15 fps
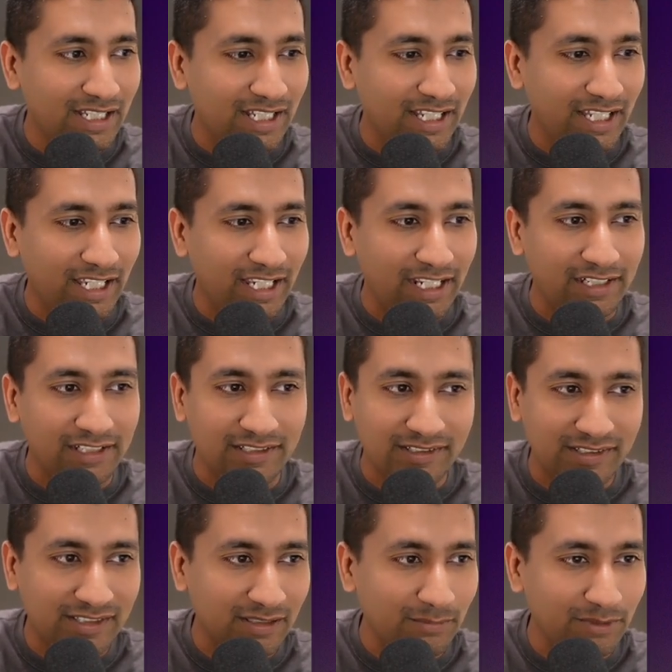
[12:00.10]
And
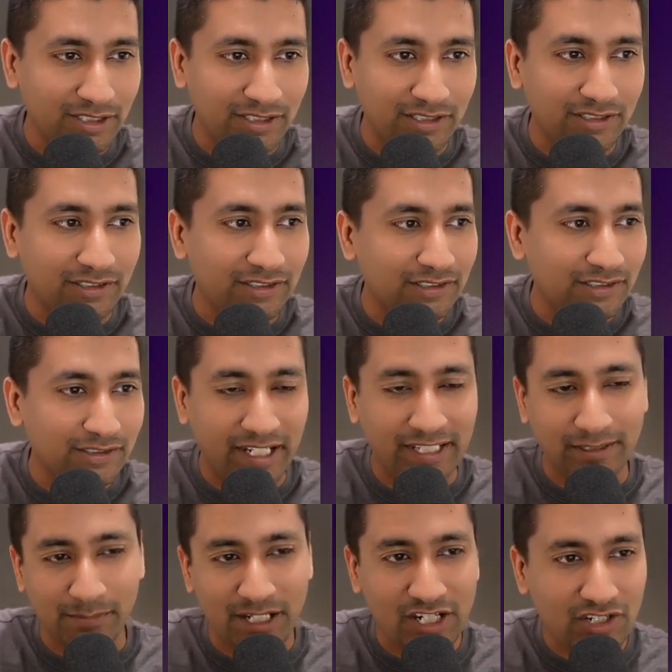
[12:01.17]
similar
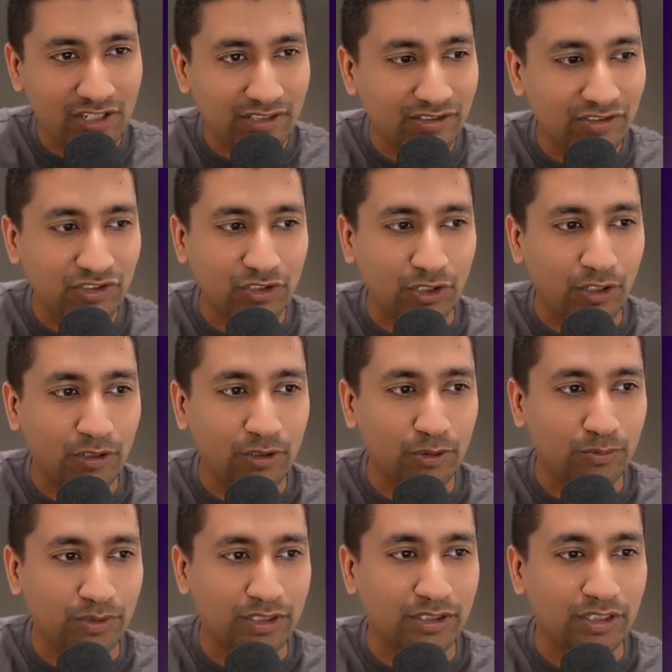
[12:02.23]
animations all
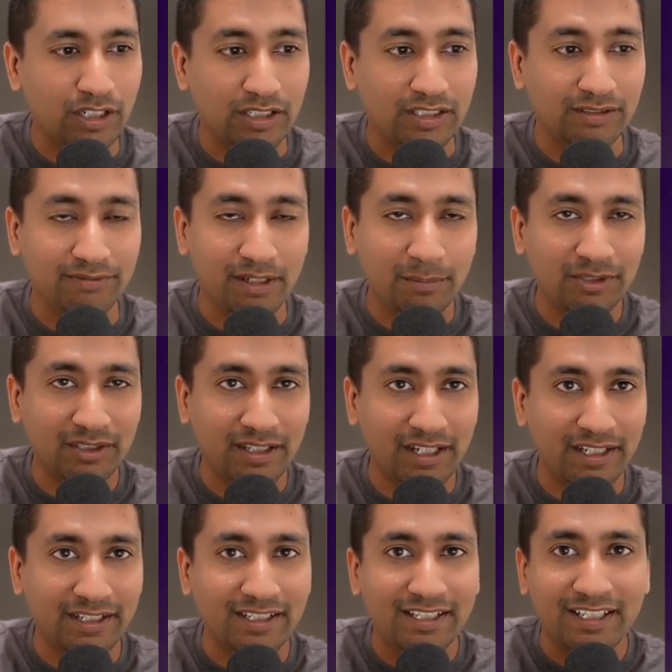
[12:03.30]
over on the
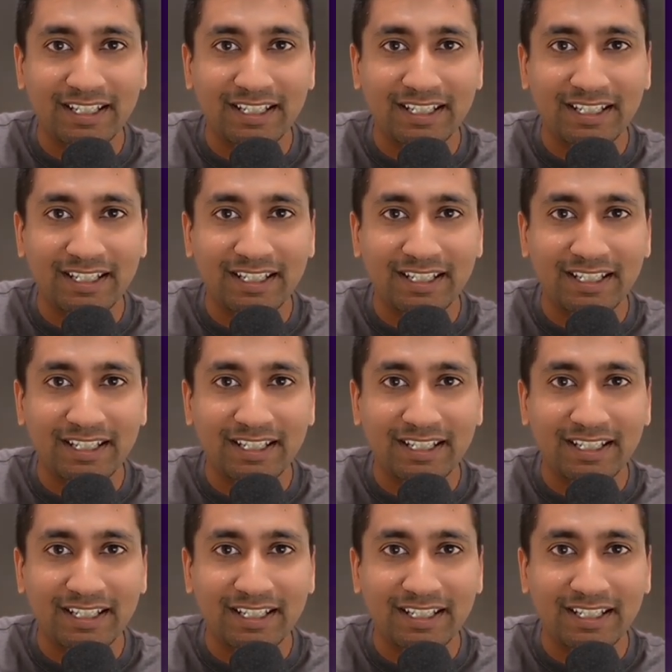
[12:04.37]
website.